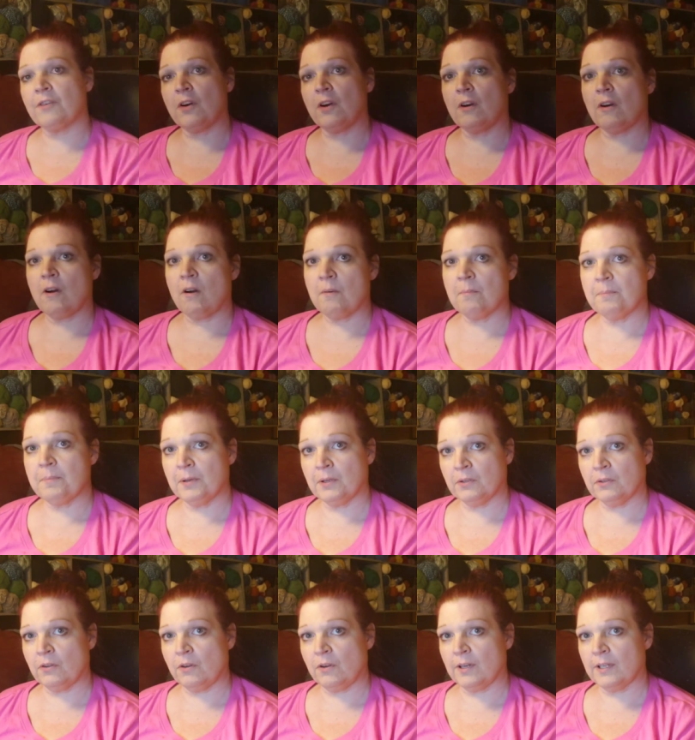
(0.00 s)
for our, our
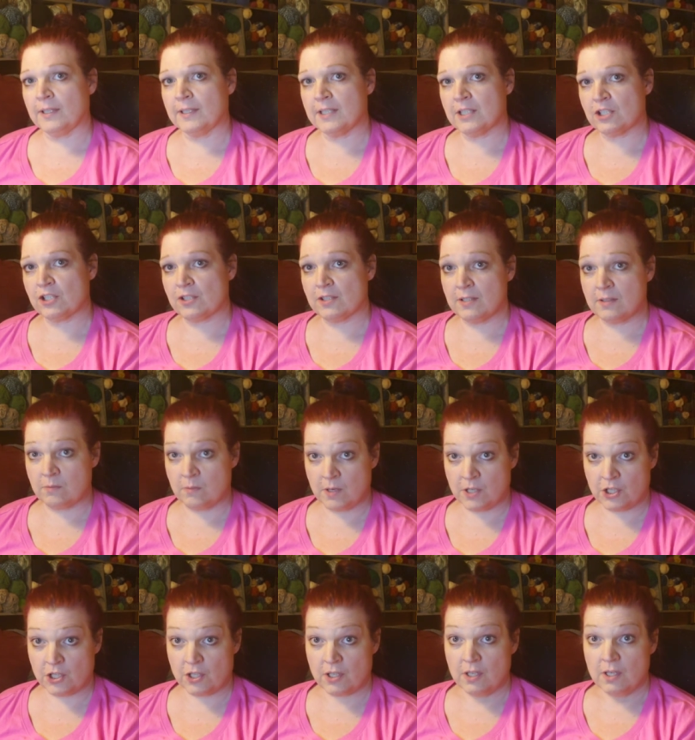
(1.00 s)
build-on additions,
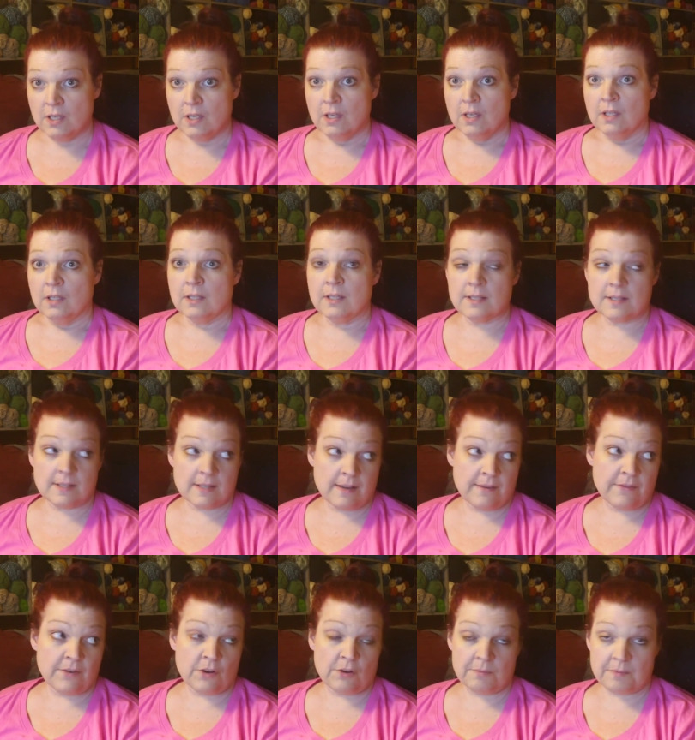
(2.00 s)
which this
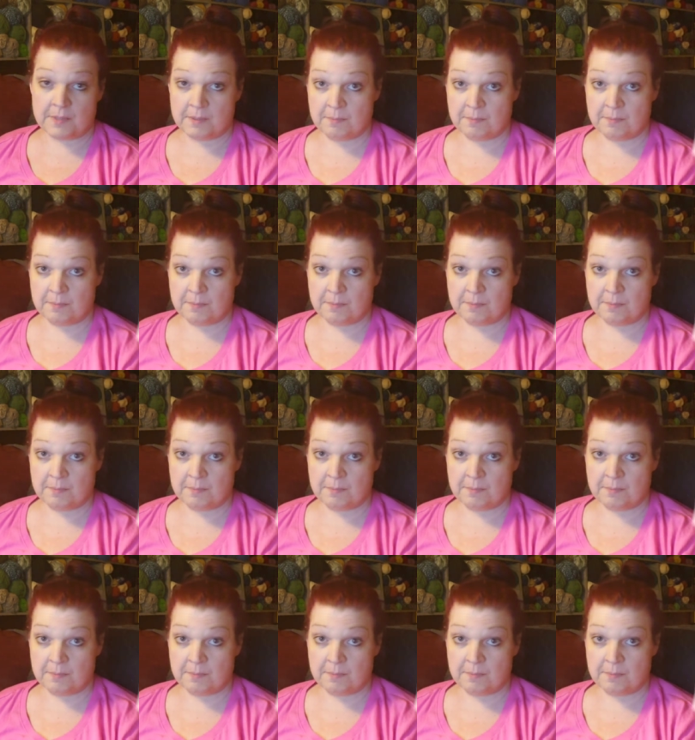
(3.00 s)
living room